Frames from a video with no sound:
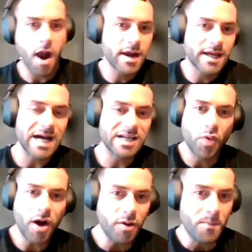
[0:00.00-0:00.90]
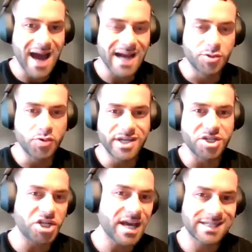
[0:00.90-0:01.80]
All right, guys, welcome back to
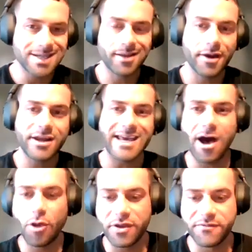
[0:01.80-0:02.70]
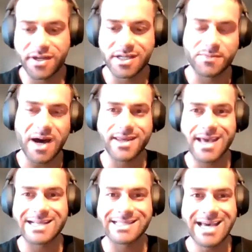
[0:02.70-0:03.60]
the Chasing Clarity Health and Fitness
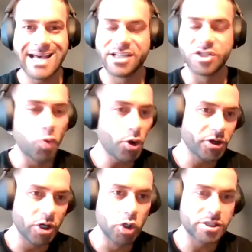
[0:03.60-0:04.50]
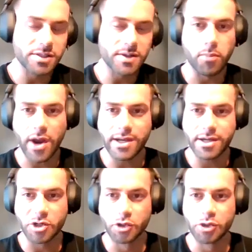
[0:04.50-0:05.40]
Podcast. This is one of your hosts,
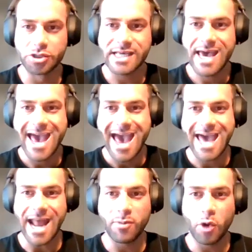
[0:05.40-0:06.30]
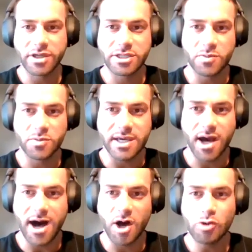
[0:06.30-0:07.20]
Brandon DeCruz, and I'm going to be
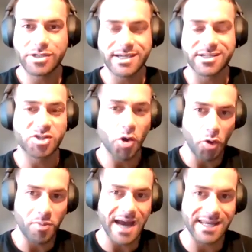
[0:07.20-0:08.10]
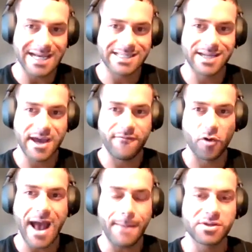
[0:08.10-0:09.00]
hosting a solo podcast today
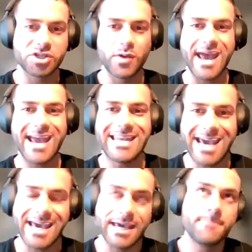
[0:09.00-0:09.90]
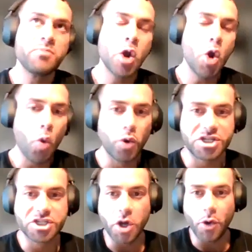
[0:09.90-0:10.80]
for episode 88,
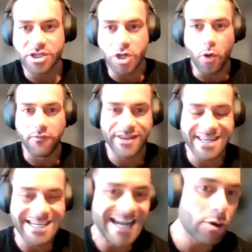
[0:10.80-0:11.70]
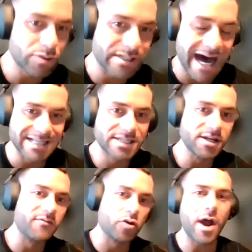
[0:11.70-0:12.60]
which is going to go over the downsides
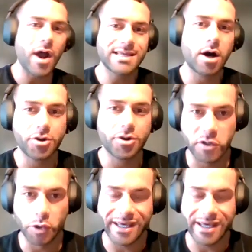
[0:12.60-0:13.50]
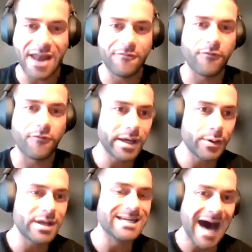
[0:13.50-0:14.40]
of chronic underfueling and
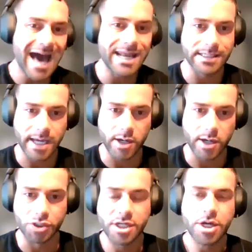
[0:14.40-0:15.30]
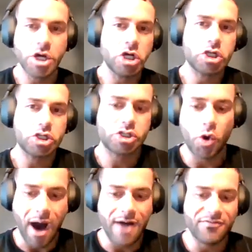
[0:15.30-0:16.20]
frequent dieting cycles.
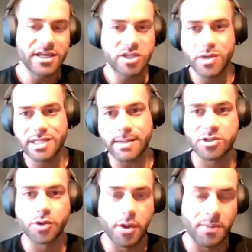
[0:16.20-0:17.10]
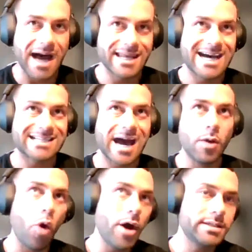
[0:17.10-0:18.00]
So, on this week's episode of the podcast,
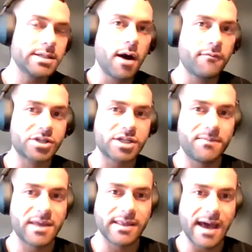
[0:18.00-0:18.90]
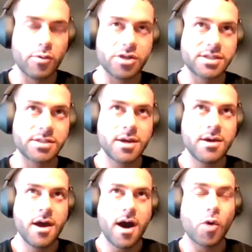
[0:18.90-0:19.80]
I wanted to cover something that was
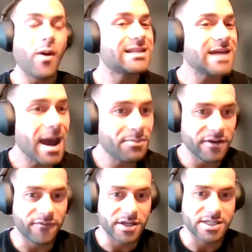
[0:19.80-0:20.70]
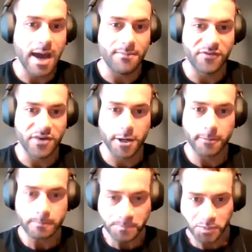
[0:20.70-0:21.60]
quite timely for this time of year.